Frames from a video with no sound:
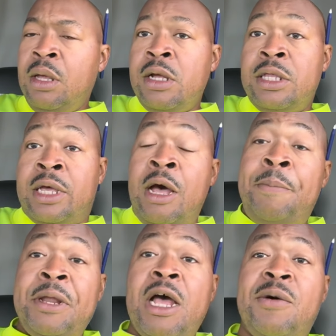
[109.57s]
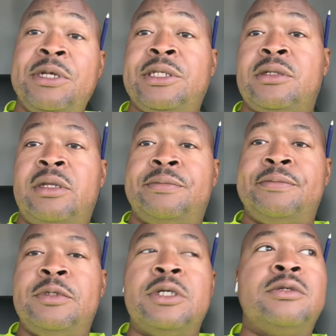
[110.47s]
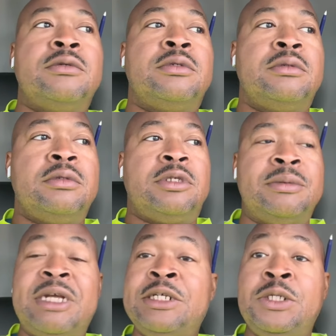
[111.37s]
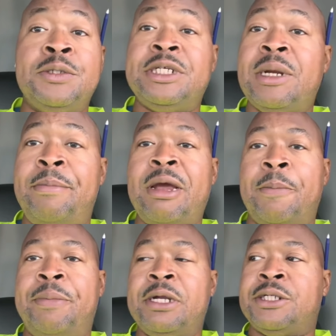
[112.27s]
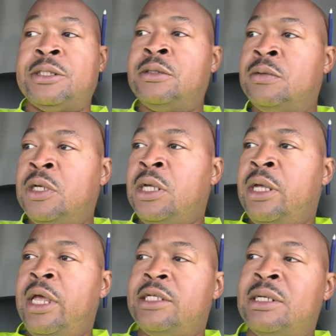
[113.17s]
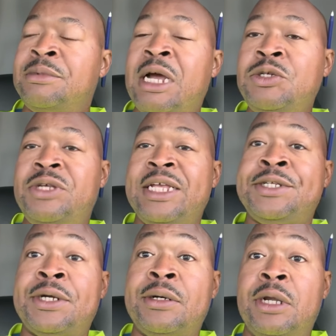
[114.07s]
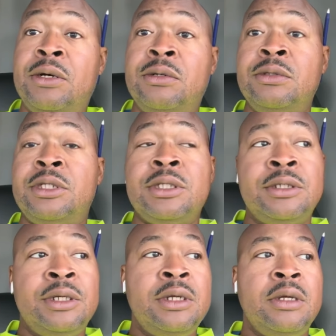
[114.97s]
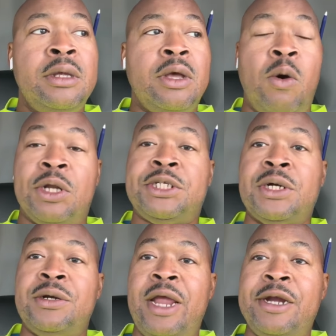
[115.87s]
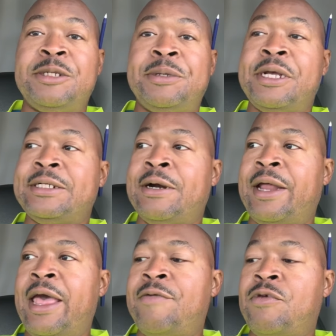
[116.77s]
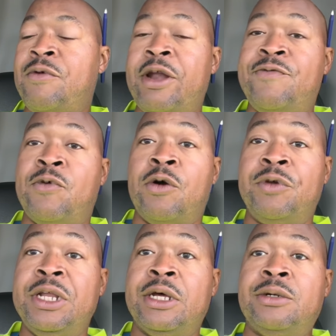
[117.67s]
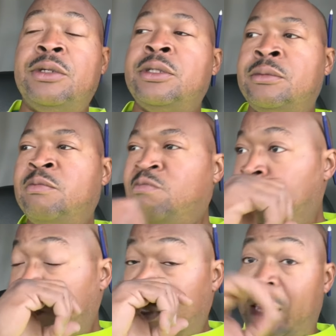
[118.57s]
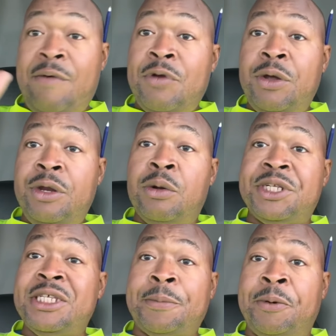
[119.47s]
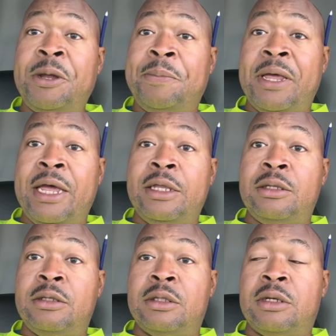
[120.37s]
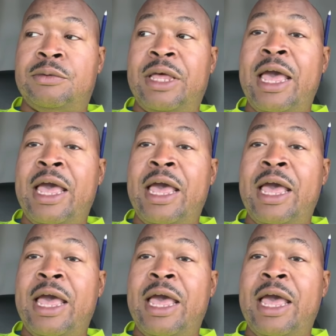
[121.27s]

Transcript: the company always, you know, sometimes you don't see the bigger picture. And sometimes you get certain loads going to certain areas because they already have you ready for a reload. Even though you don't see the pre-plan, you know, they